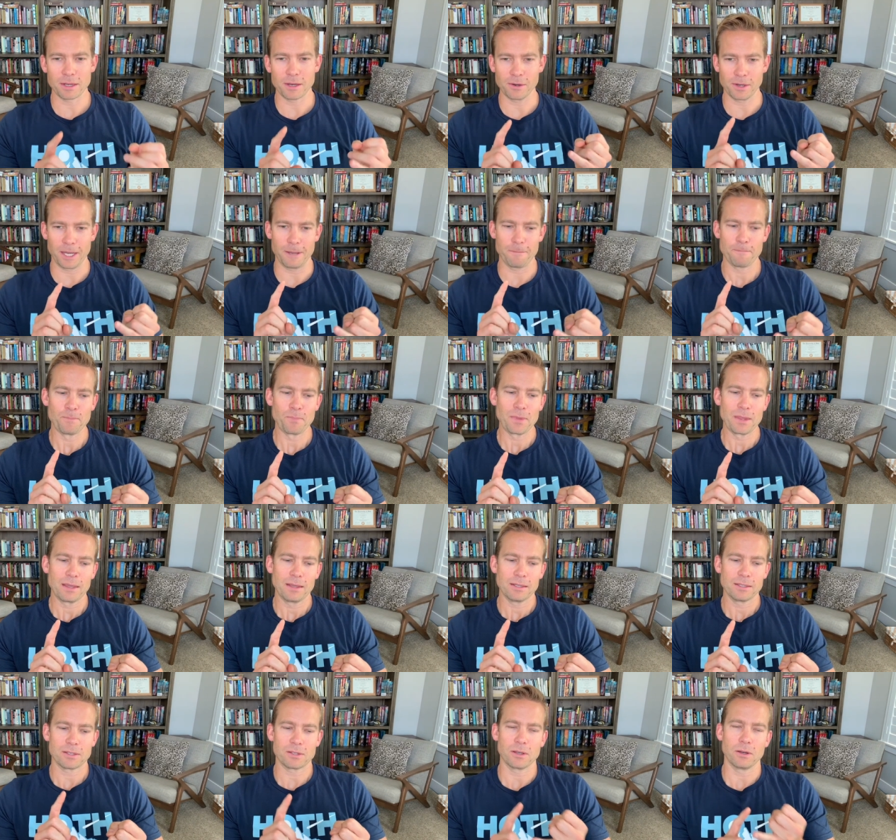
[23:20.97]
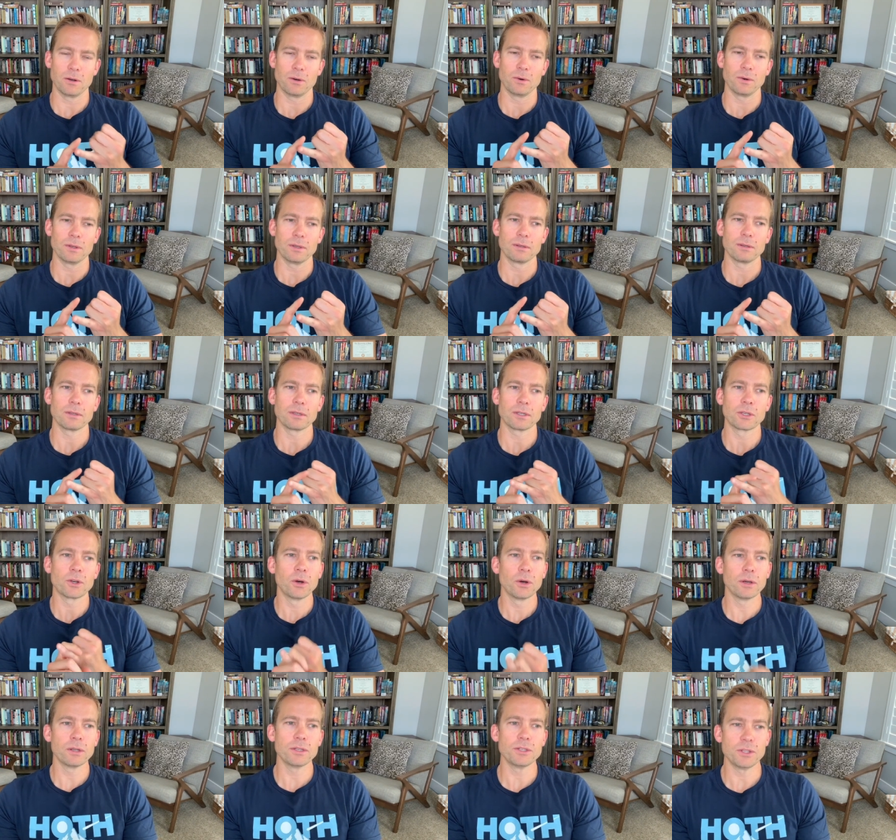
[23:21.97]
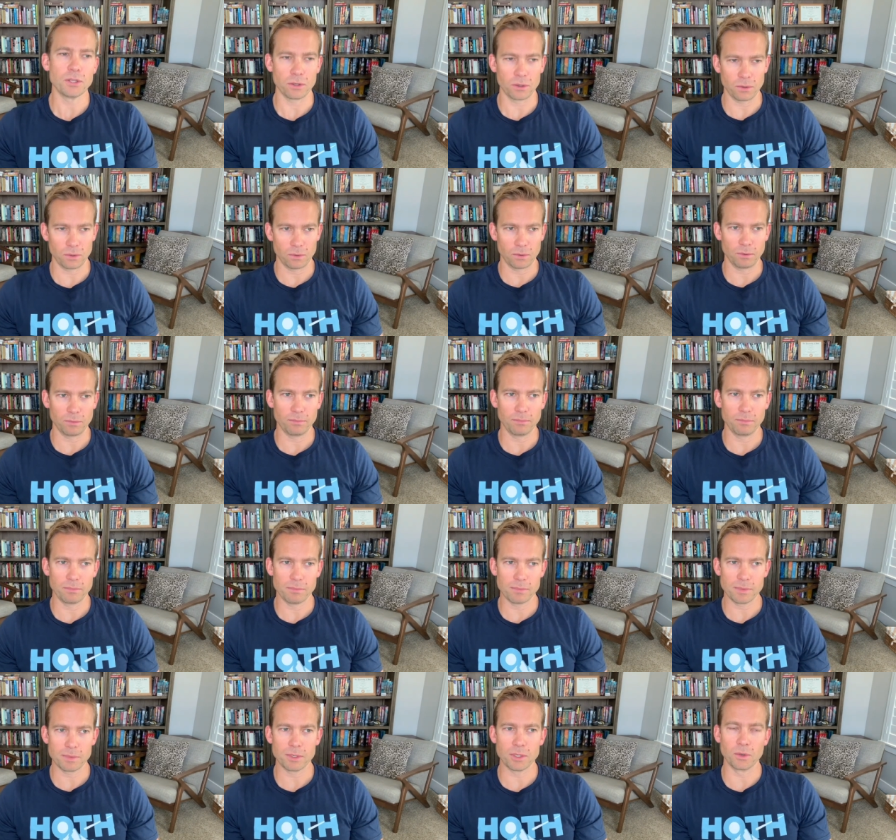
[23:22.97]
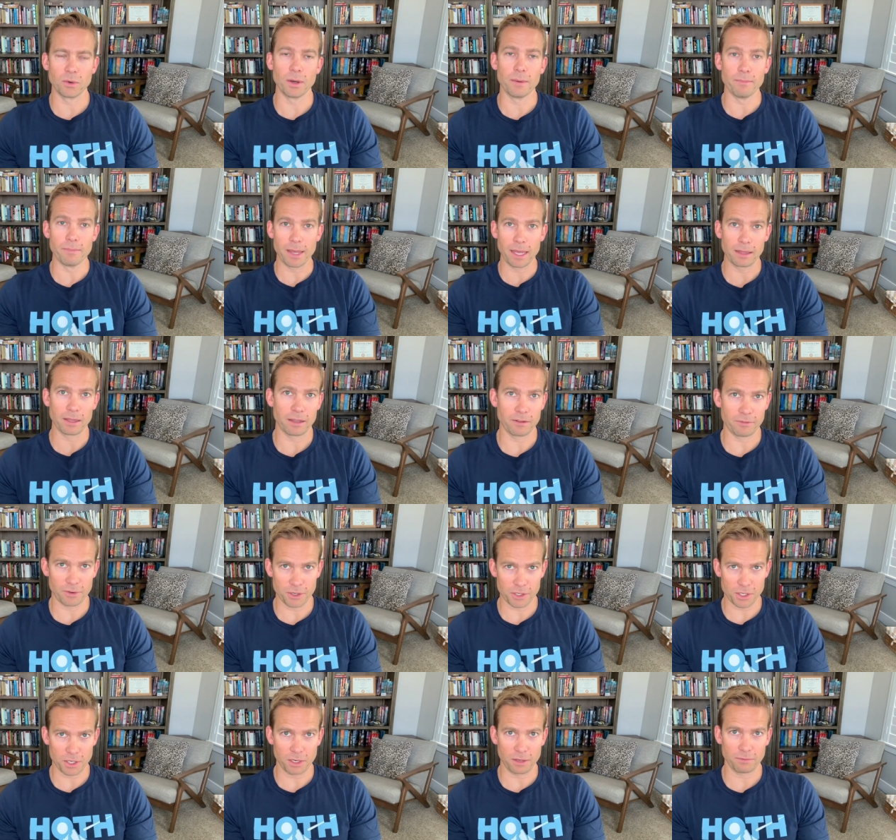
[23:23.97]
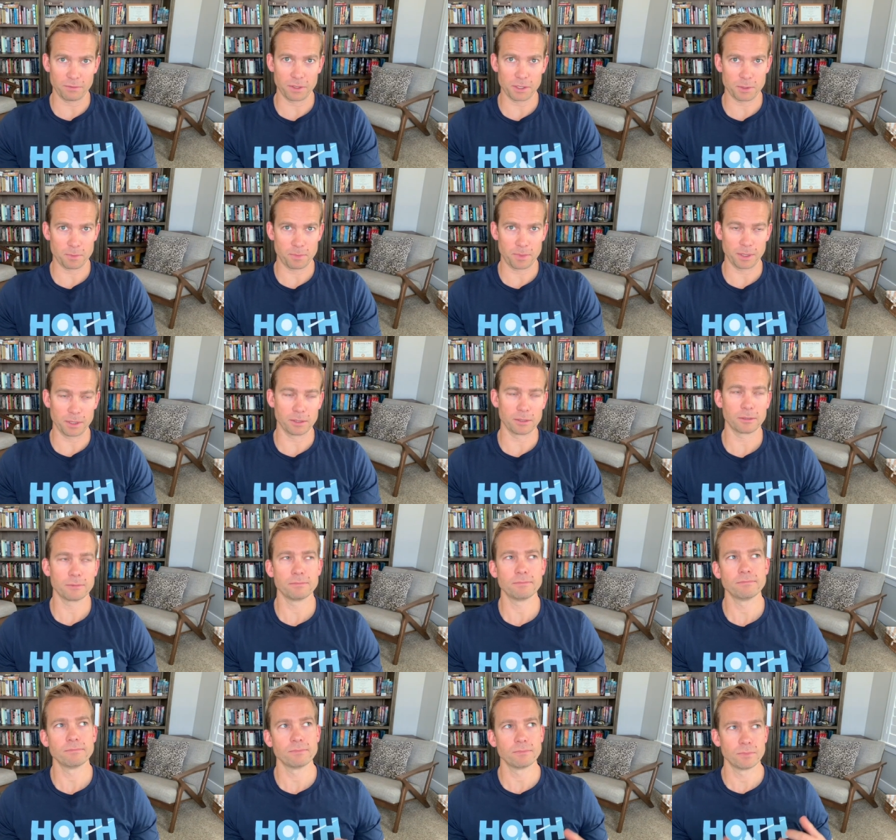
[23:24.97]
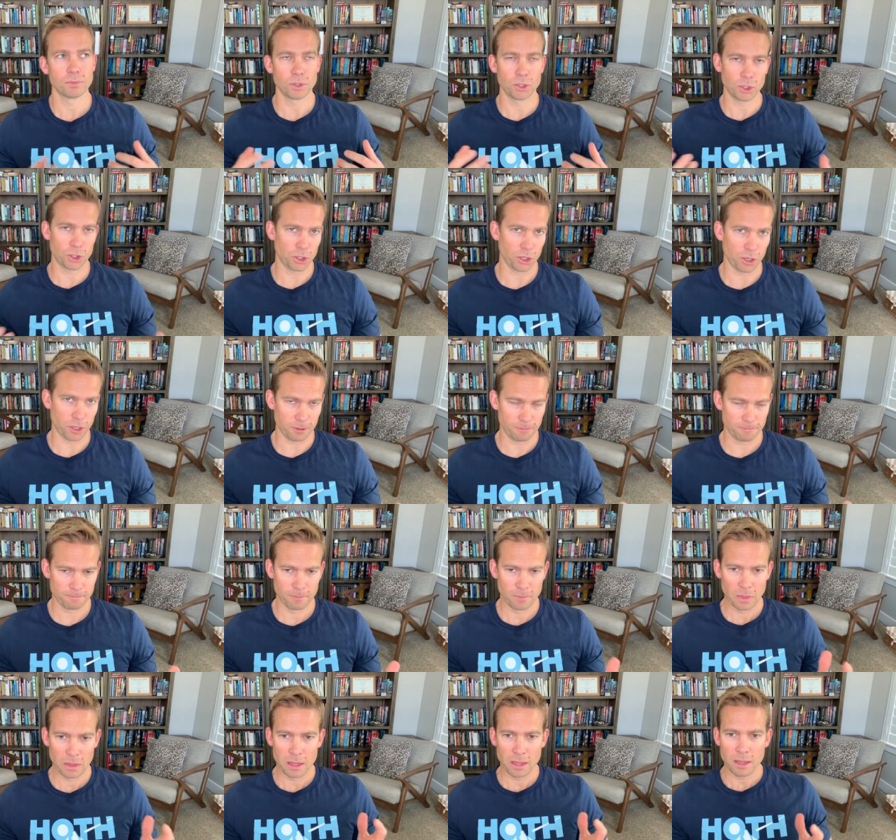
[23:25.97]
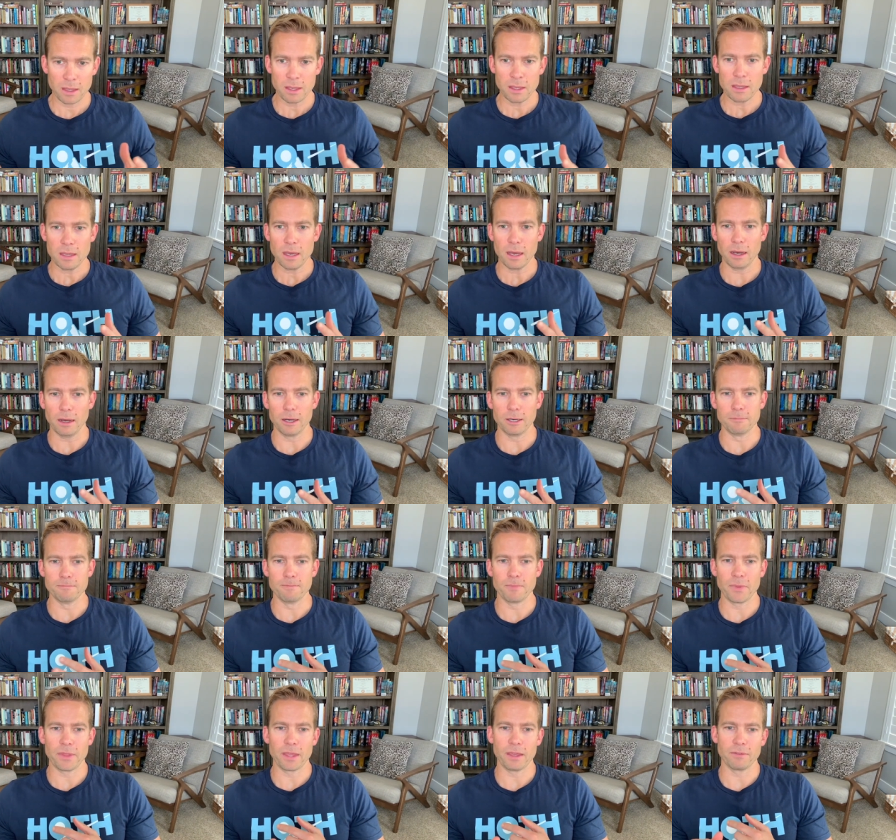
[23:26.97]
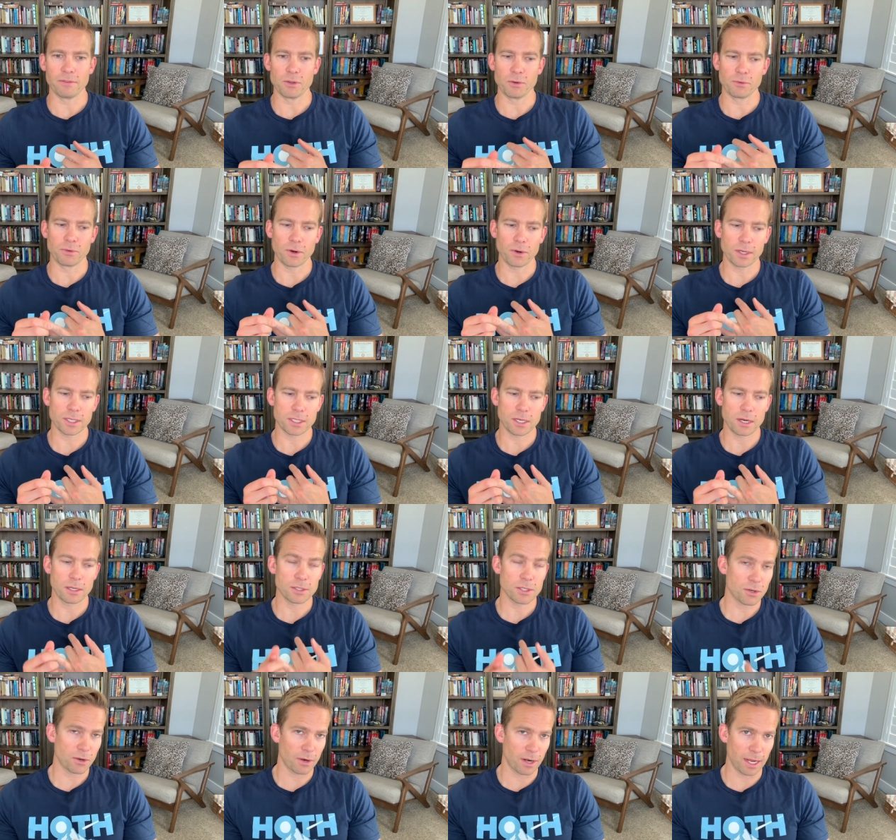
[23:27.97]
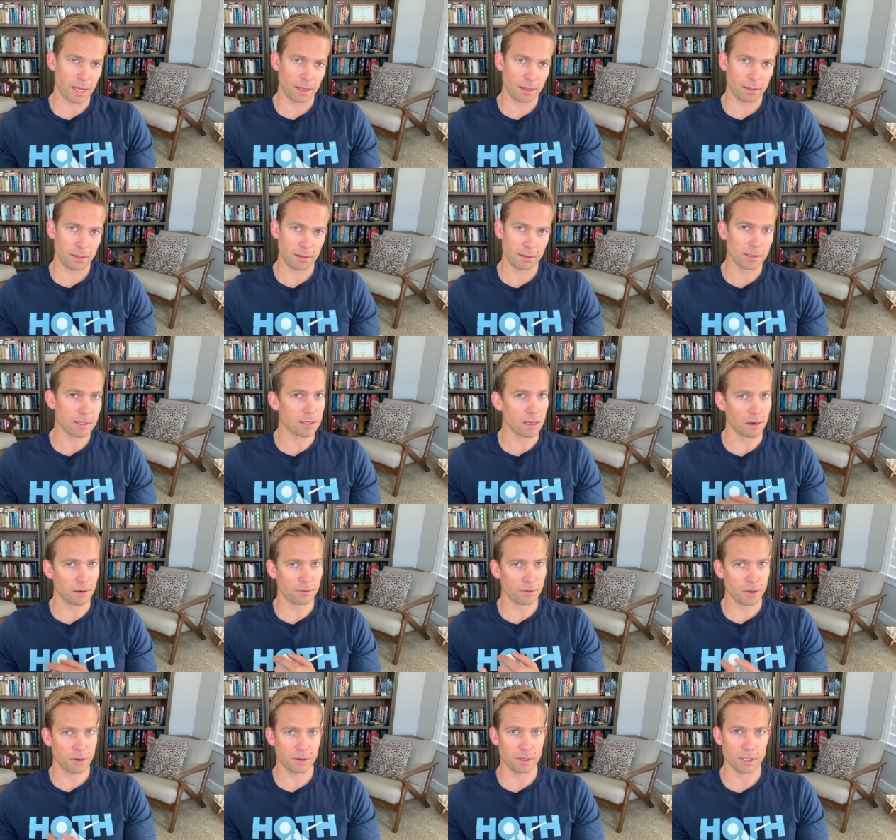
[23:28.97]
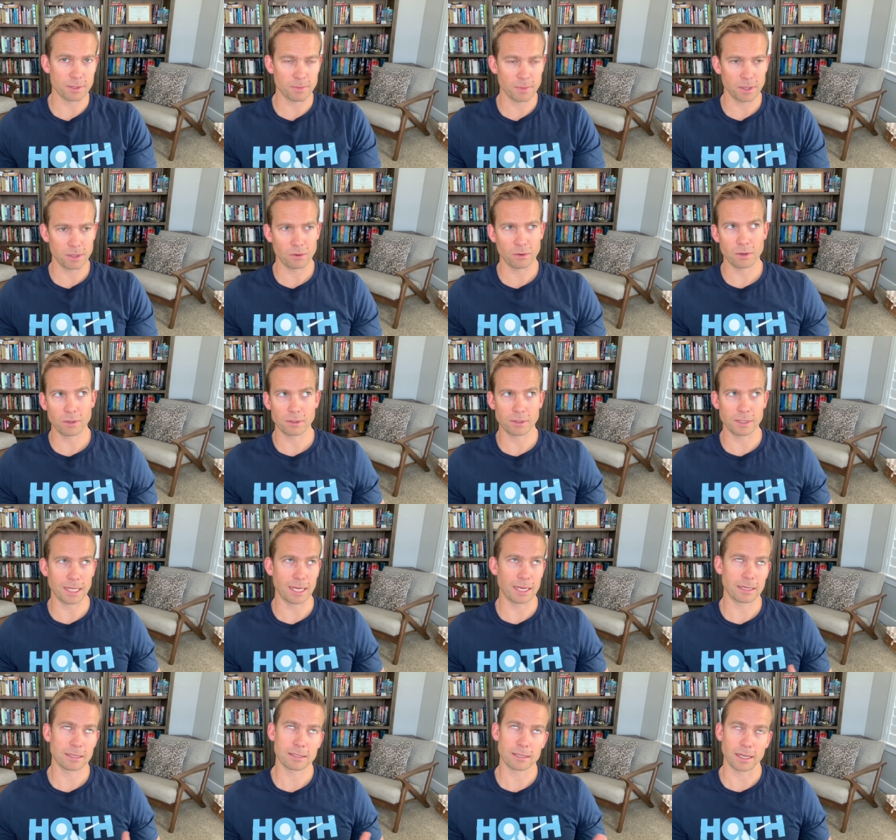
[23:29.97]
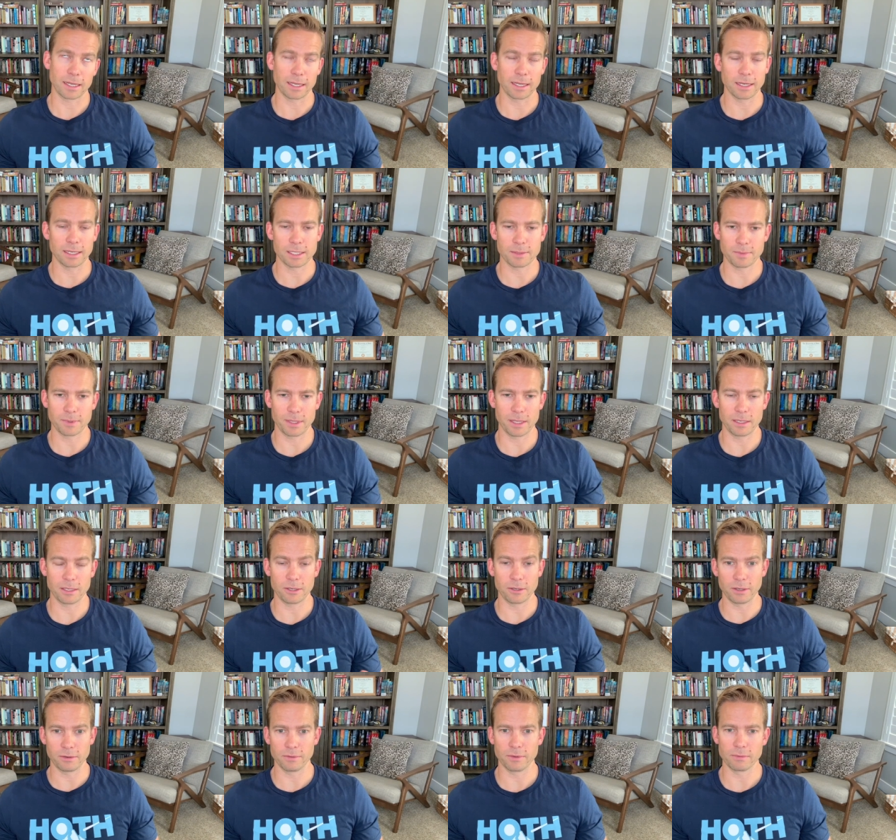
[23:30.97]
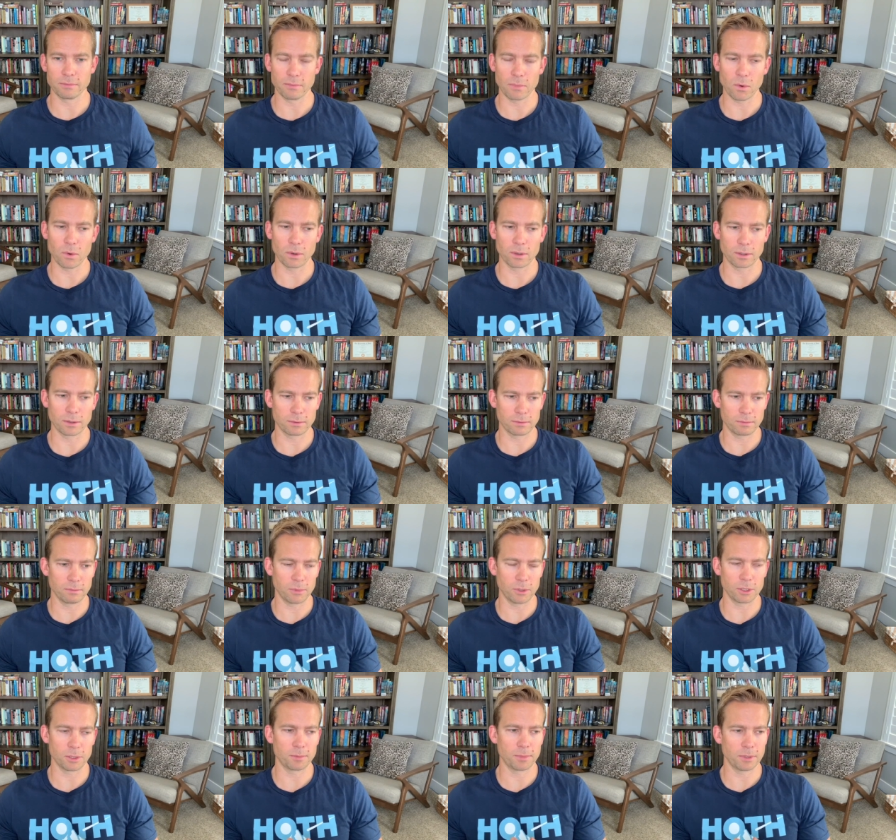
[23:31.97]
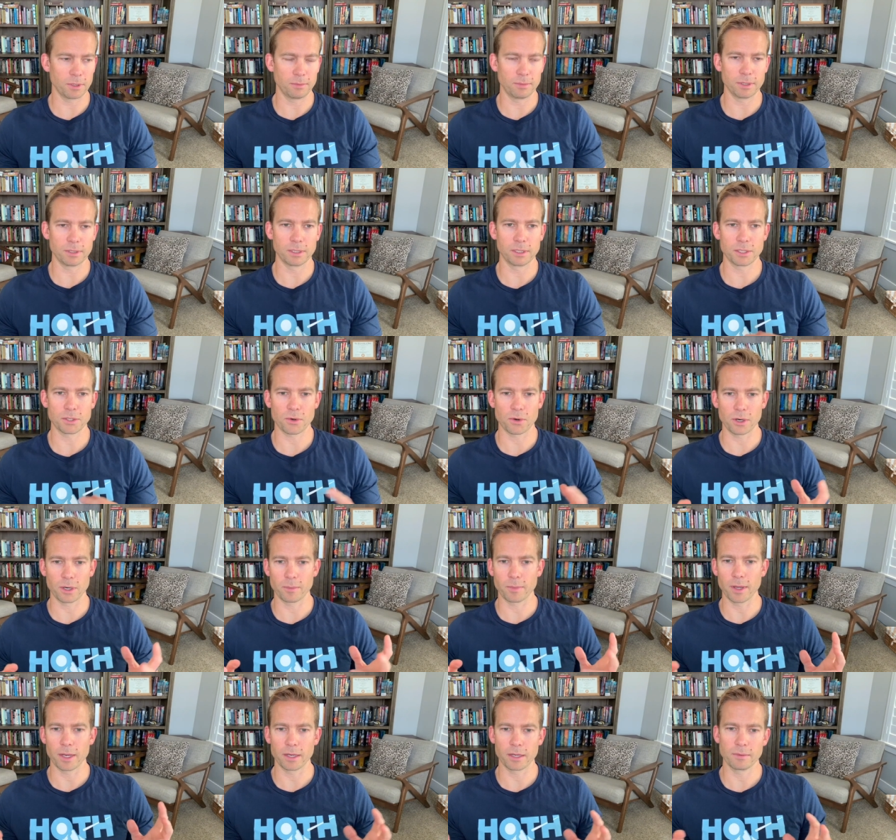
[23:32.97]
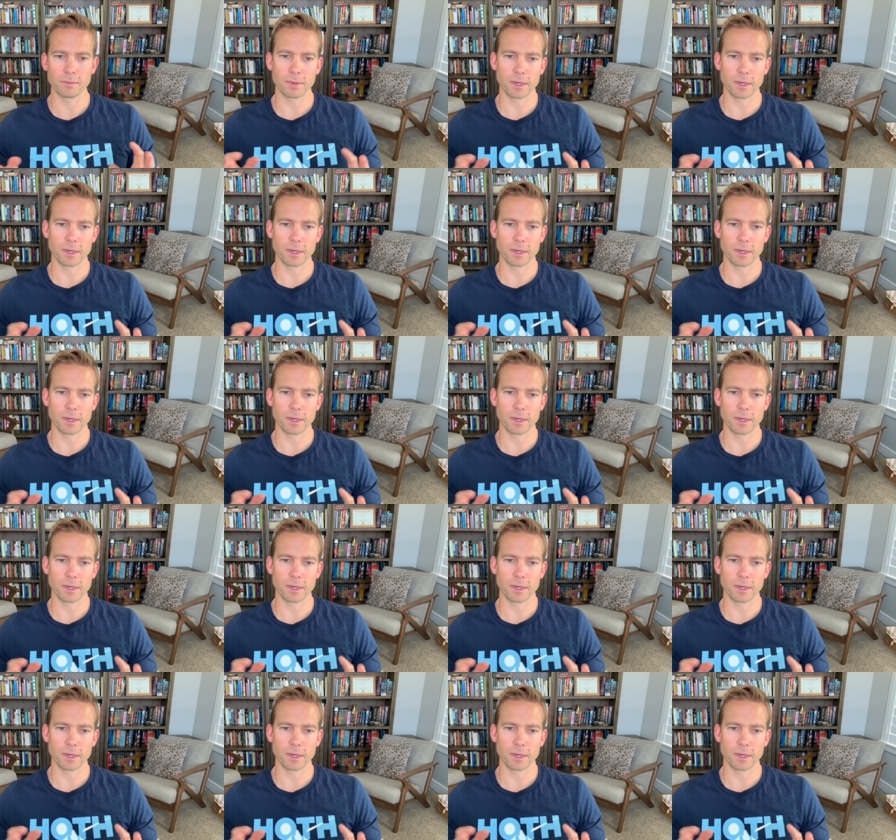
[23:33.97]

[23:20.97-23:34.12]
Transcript: Okay, so could you do a melee version of this build? Sure. If you focused on strength instead of charisma, or dex, I guess, but then you're even more multiple ability score dependent.